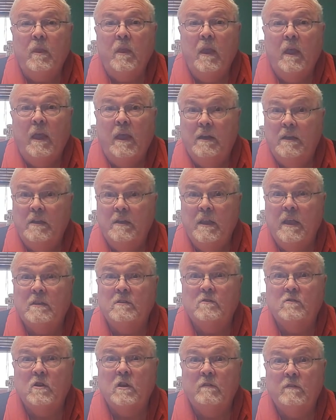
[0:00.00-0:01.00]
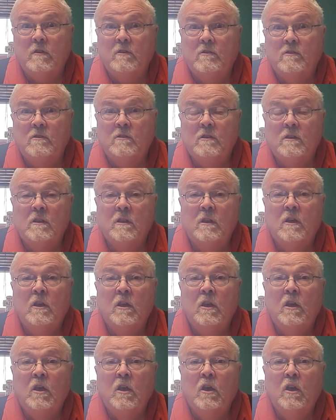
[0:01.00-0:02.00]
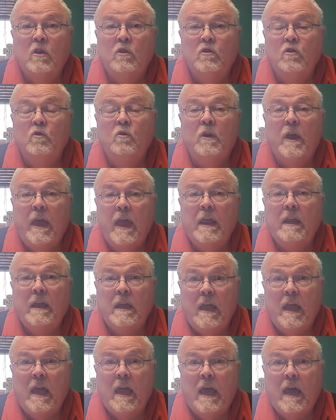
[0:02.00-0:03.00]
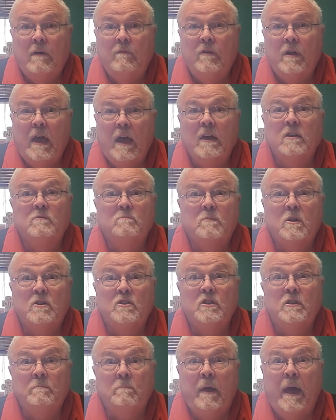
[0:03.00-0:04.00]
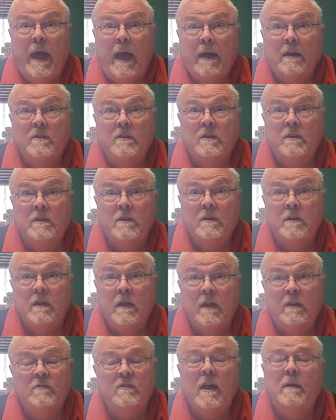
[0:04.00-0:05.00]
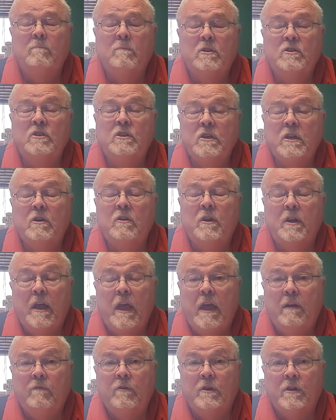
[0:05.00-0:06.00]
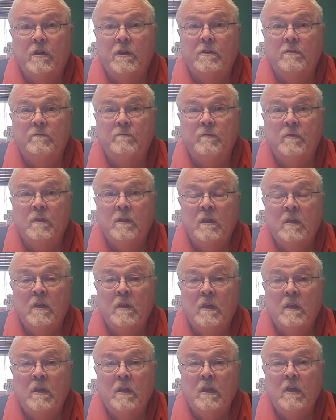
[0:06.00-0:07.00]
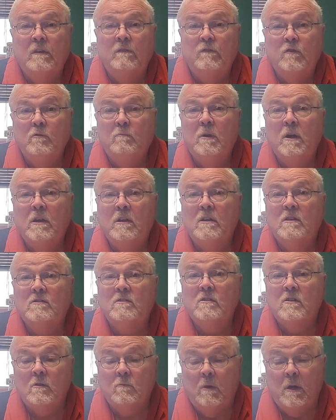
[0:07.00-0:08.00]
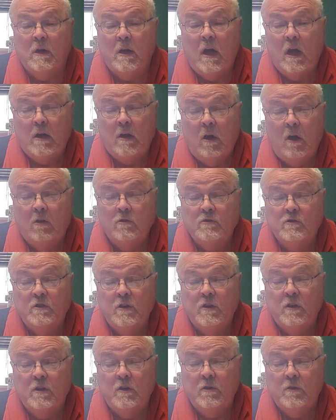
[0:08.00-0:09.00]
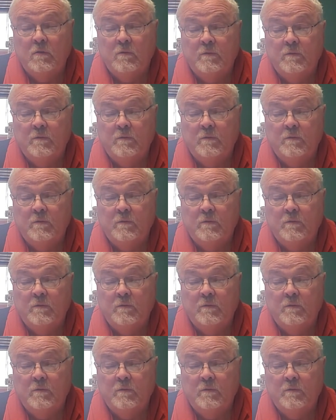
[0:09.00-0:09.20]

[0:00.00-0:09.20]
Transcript: And in that service, you can have as much impact as that missionary in Africa if you but listen to what God calls you to do.